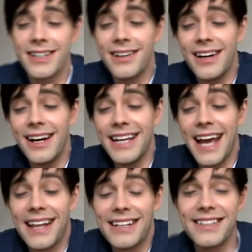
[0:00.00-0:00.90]
So uh,
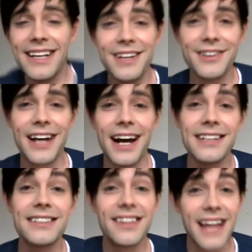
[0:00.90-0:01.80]
yeah, that's it you
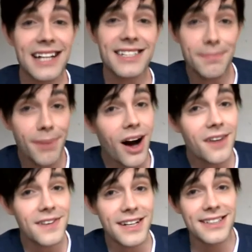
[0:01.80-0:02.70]
guys. That's
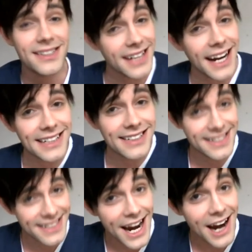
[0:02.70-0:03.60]
Apophis. Kinda
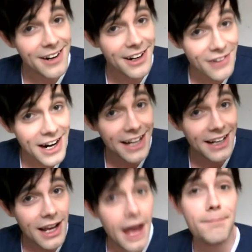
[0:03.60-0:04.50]
scary,
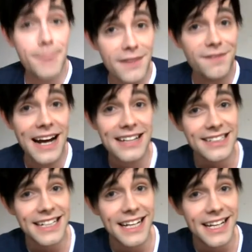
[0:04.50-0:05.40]
right? but
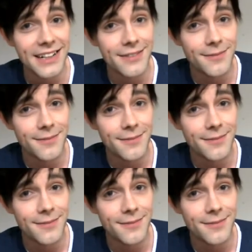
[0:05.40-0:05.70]
fascinating.